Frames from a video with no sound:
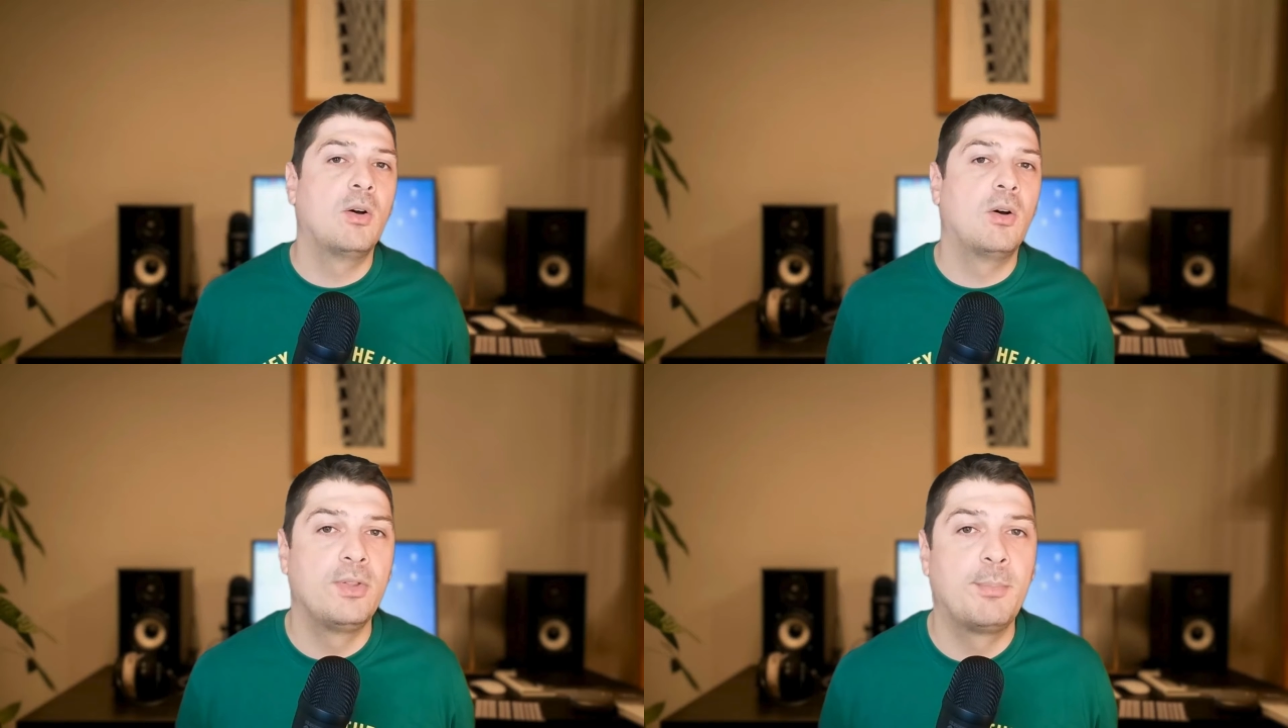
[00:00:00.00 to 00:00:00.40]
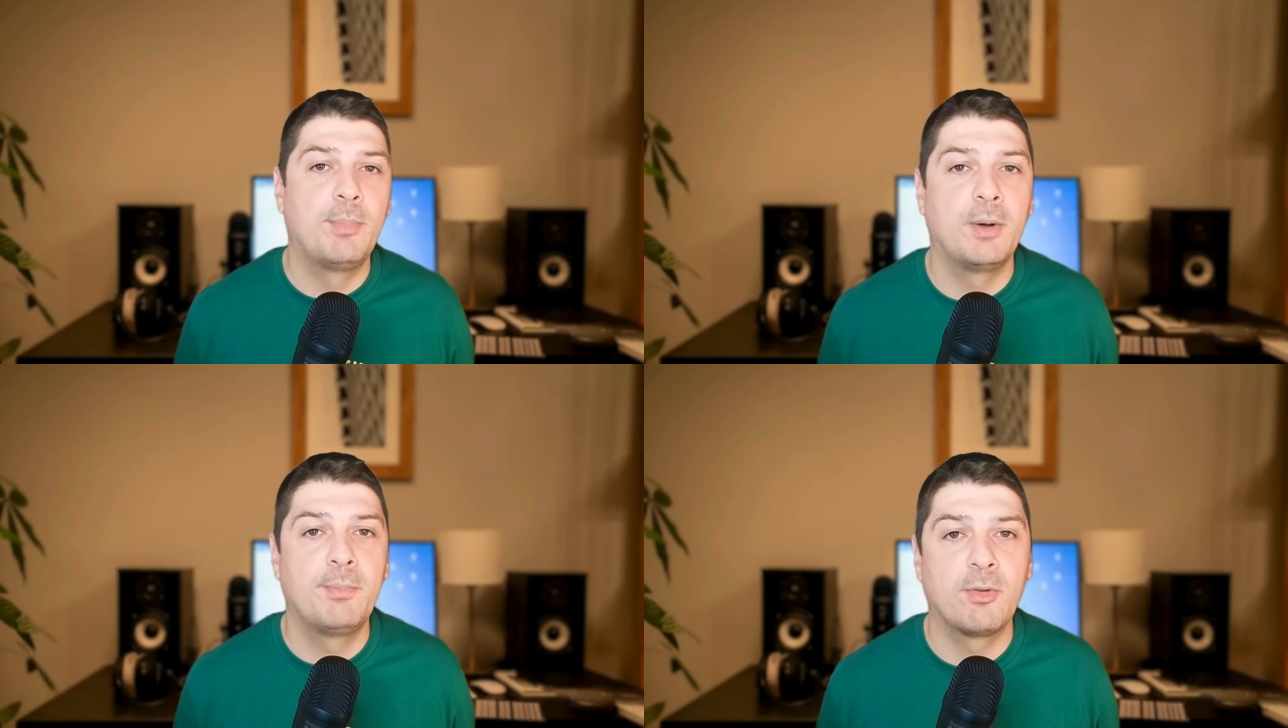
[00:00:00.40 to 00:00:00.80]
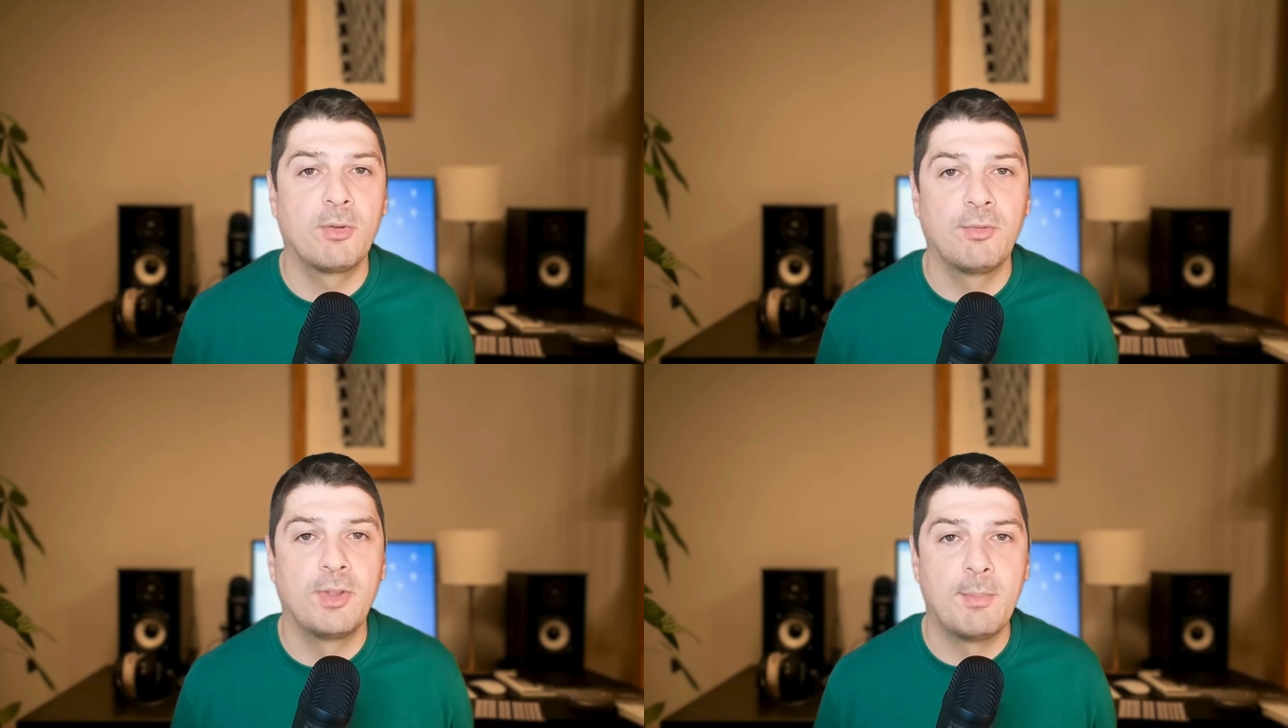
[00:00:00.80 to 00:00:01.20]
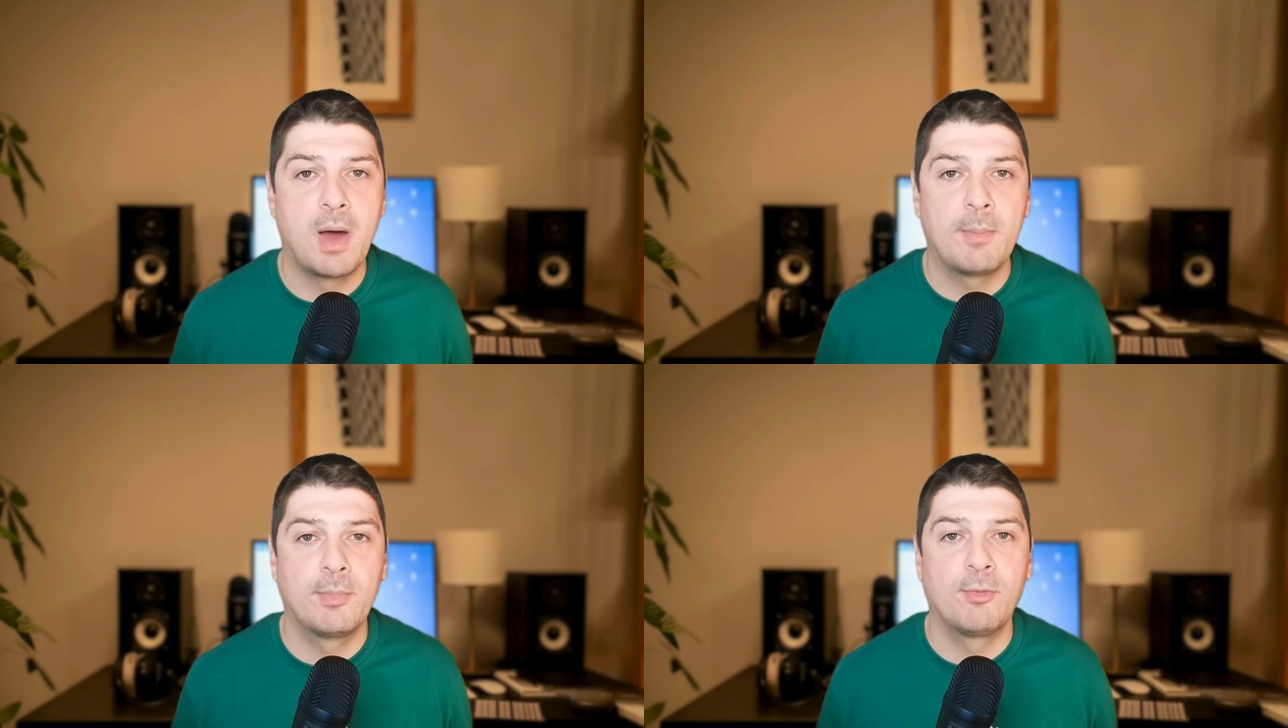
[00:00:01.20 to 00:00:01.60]
on the purpose of the
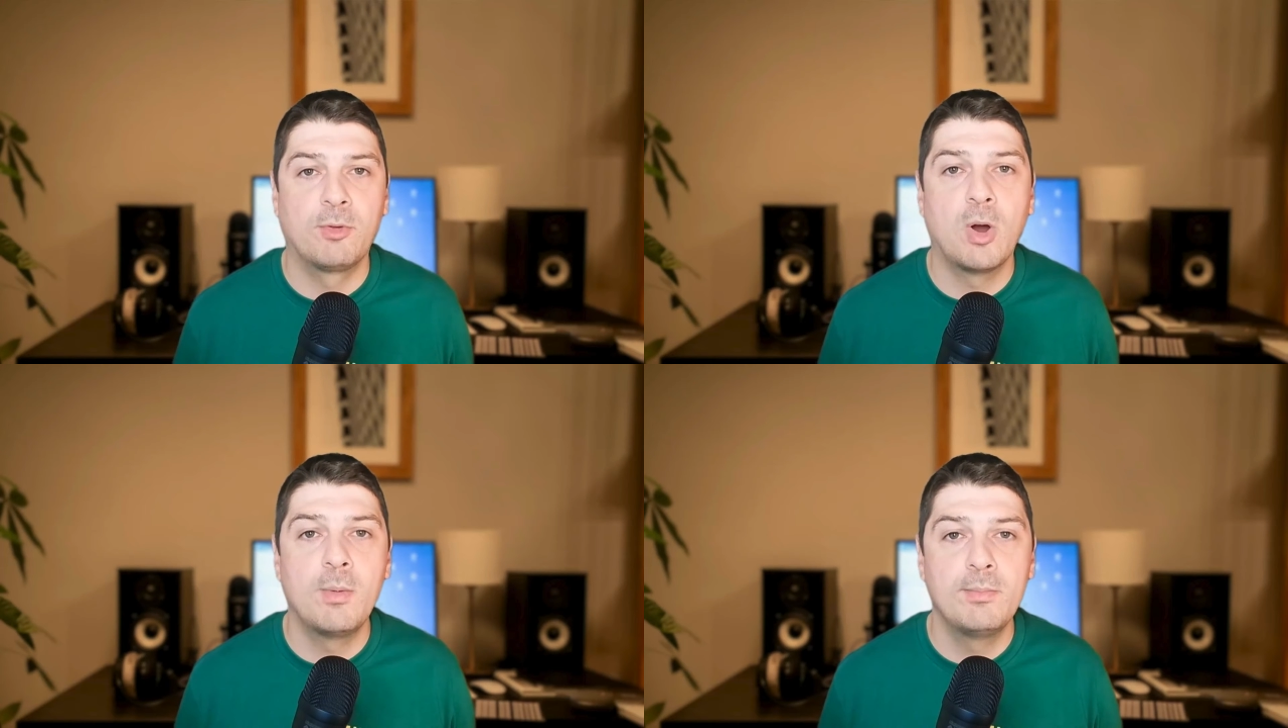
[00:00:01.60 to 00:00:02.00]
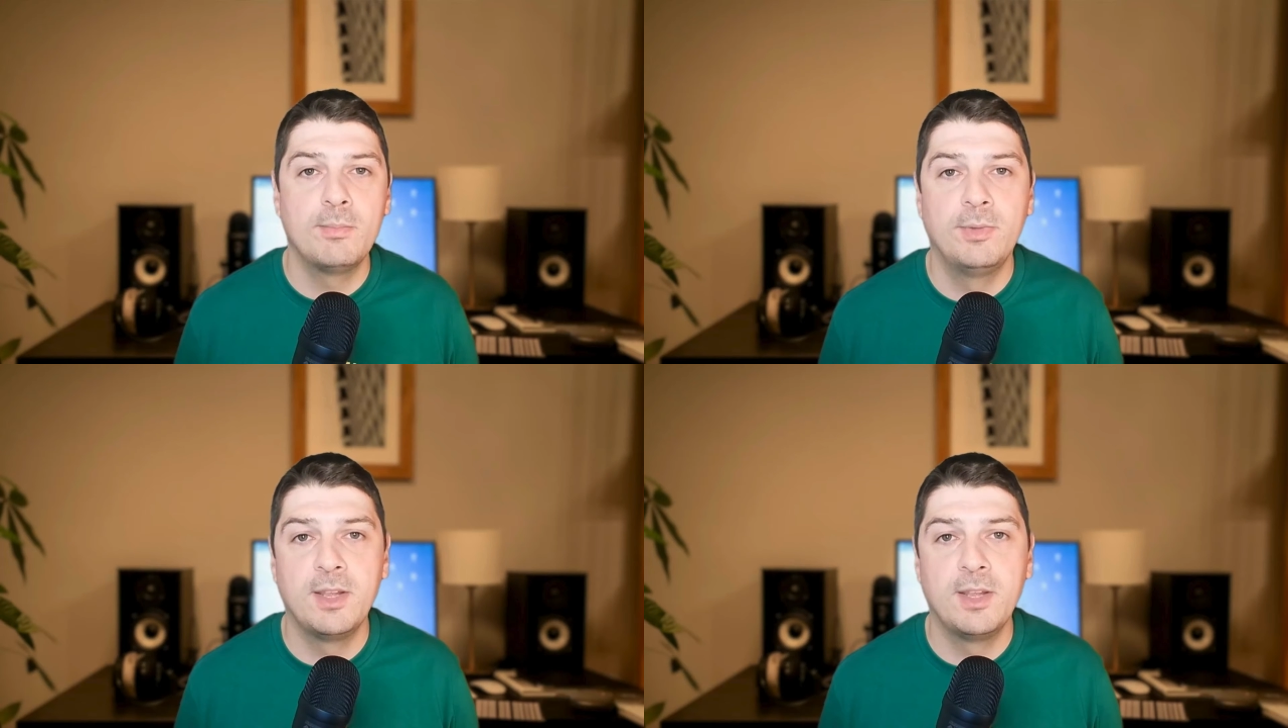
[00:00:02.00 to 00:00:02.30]
map, some